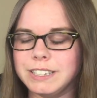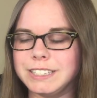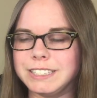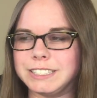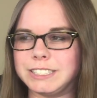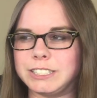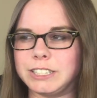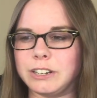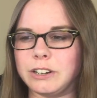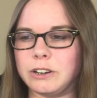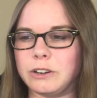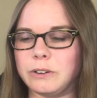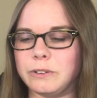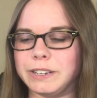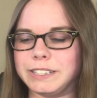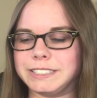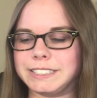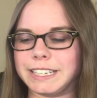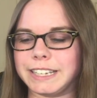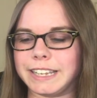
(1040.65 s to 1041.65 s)
So
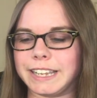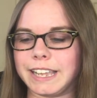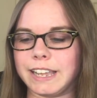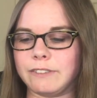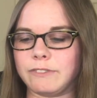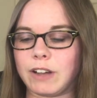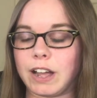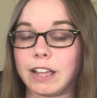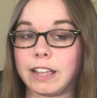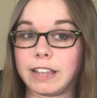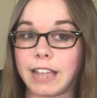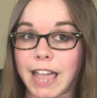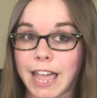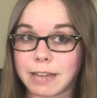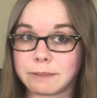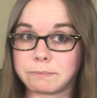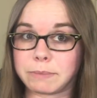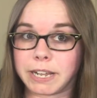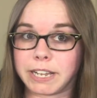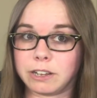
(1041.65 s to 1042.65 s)
it's like, if I
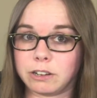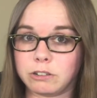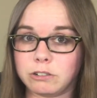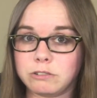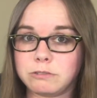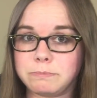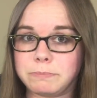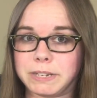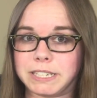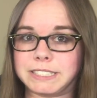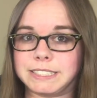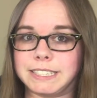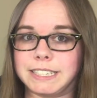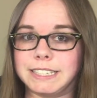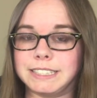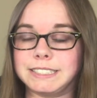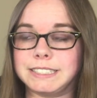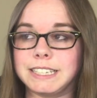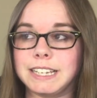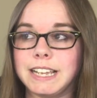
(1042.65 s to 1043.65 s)
had my own
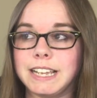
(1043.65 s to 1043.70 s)
business